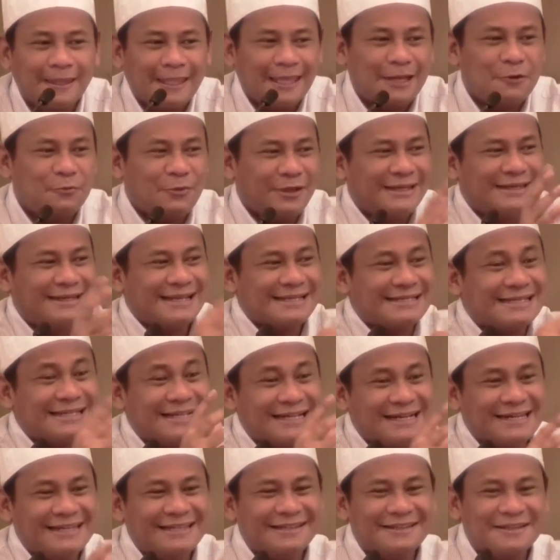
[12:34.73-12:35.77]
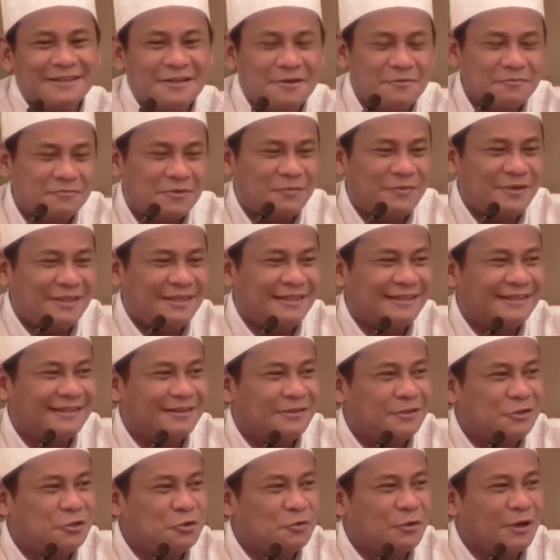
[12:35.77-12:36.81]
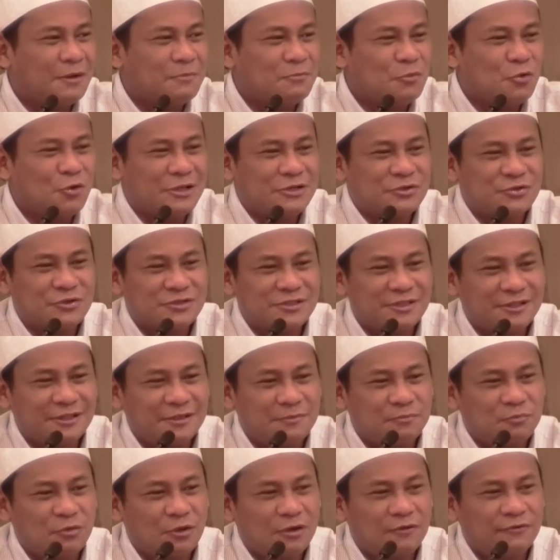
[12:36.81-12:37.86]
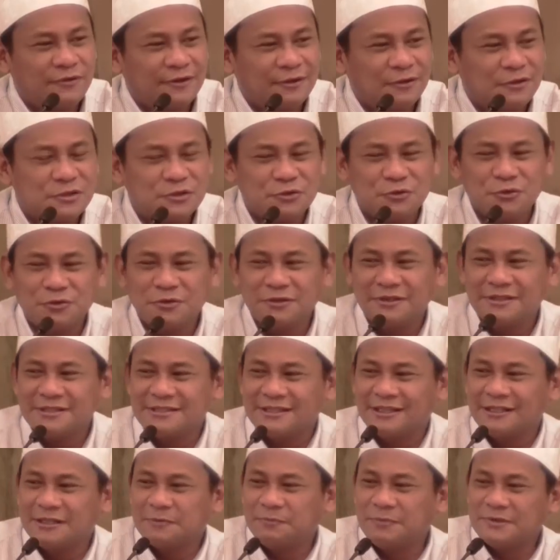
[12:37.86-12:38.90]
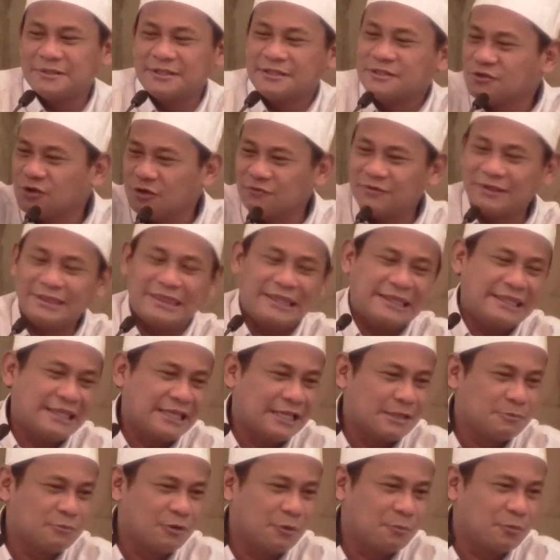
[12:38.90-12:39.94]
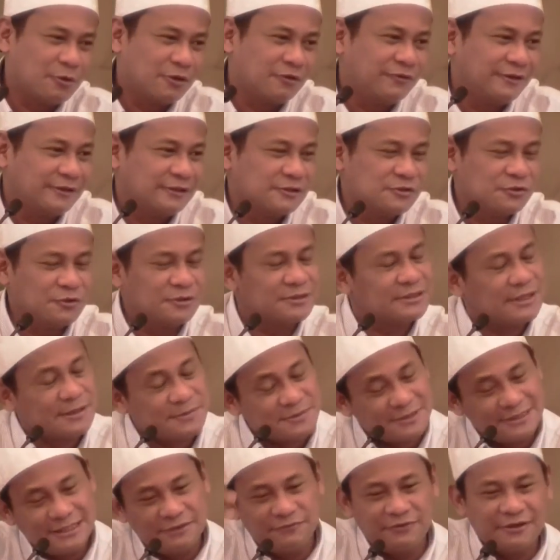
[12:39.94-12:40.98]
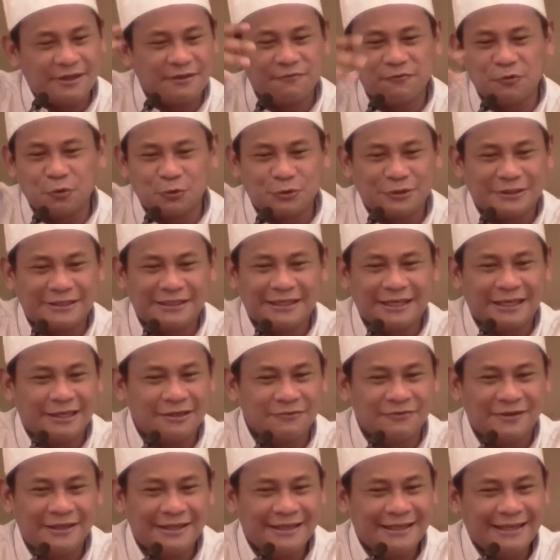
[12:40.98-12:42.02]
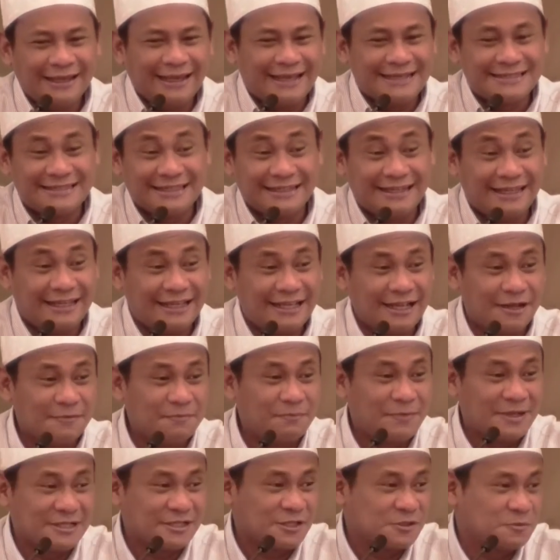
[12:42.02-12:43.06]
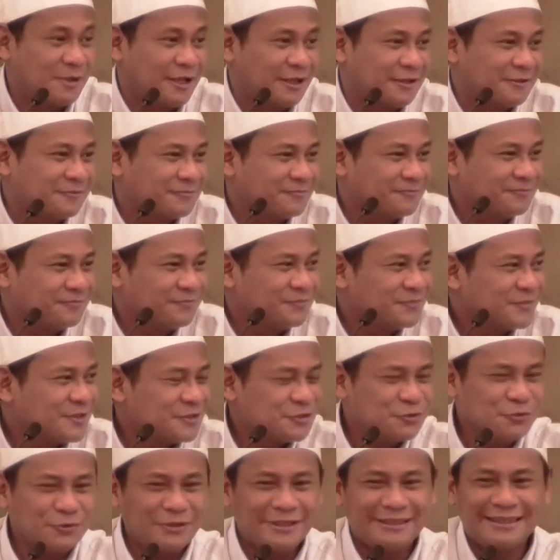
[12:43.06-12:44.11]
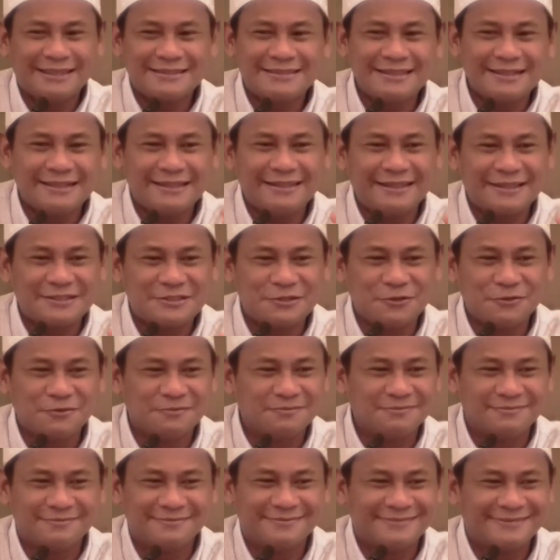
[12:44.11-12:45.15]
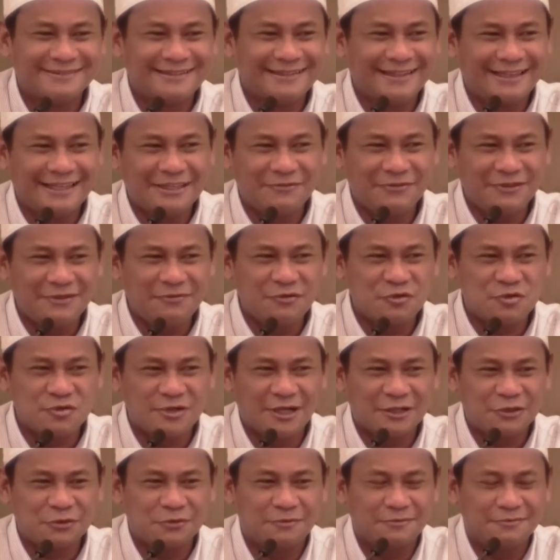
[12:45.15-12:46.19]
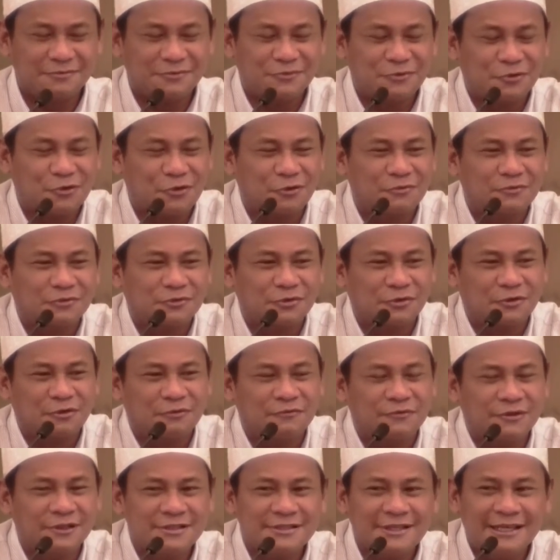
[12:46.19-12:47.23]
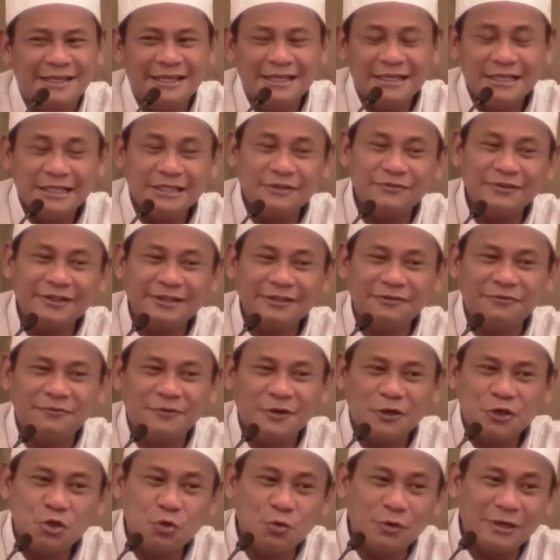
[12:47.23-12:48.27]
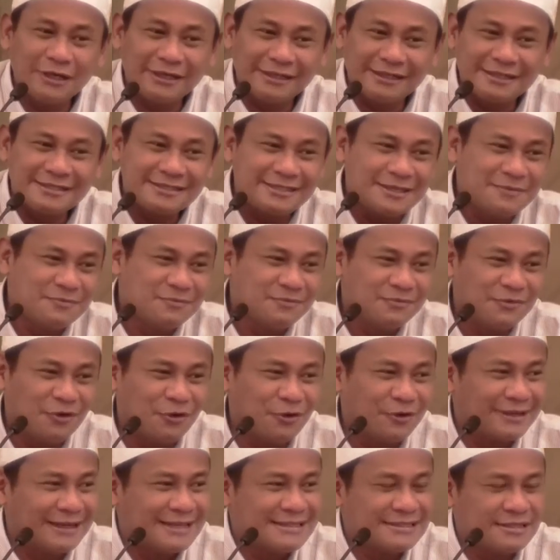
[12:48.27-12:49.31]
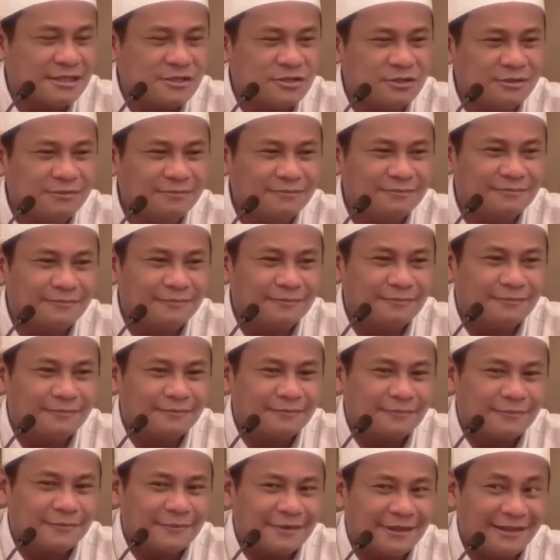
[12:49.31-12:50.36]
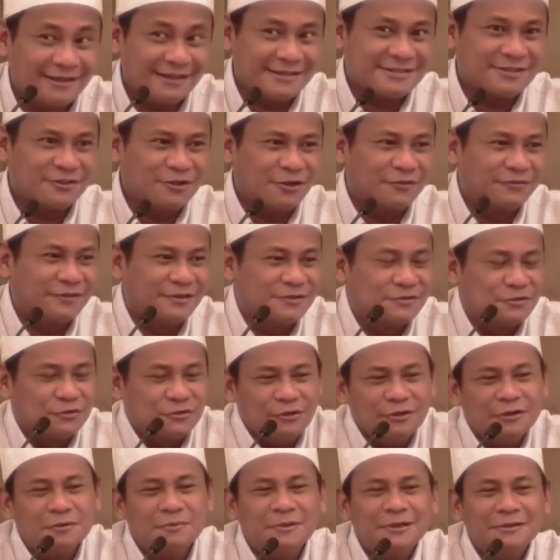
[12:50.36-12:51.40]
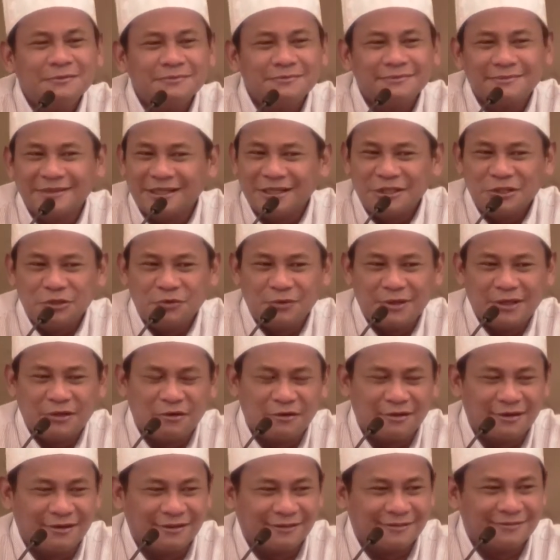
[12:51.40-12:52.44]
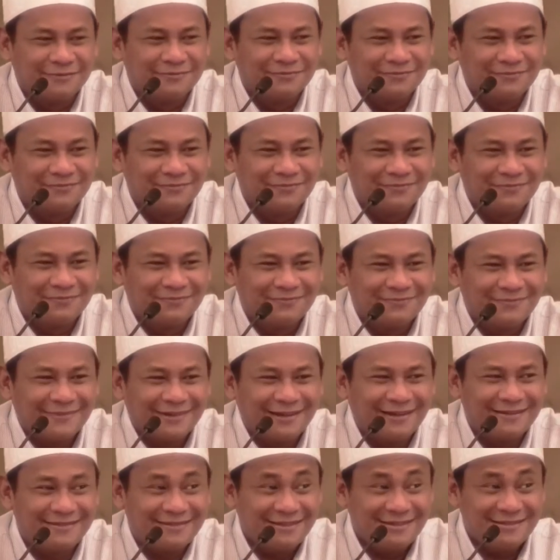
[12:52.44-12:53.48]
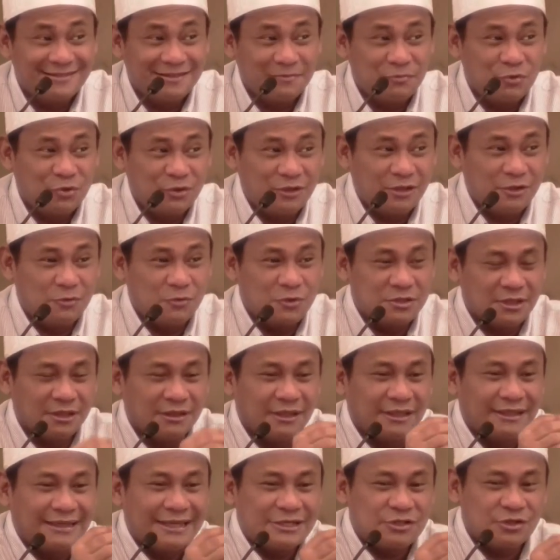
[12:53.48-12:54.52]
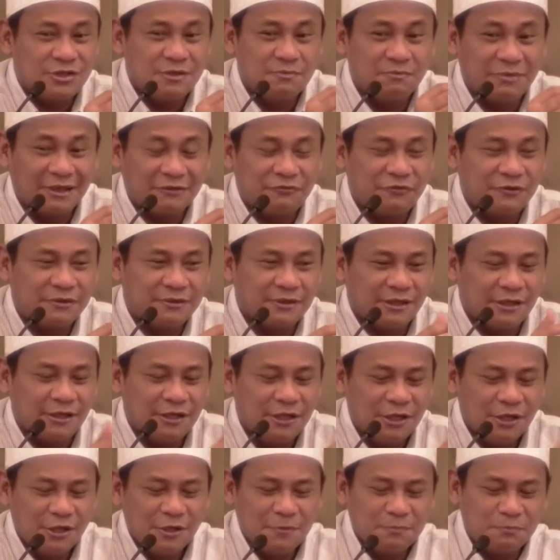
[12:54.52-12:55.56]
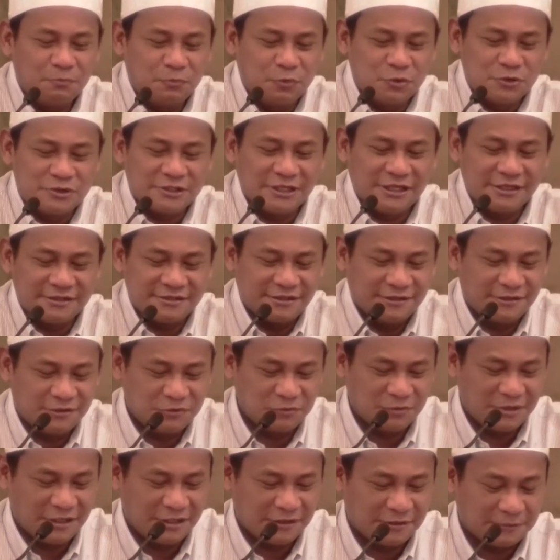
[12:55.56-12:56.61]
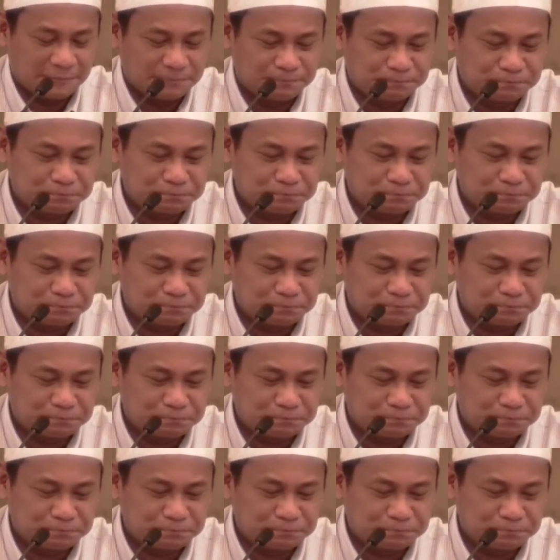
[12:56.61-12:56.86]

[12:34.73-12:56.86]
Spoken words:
And when it doesn't click, maybe you are more interested in purifying your soul. This other person is not even thinking about purifying their soul, just living and floating life as the day passes by. So it doesn't click. So like, even if you try to converse, even if you work in the same organization and there's a lot of things to talk about, you cannot click. Yeah, see, it's the beauty in which Allah naturally by fitrah puts us together.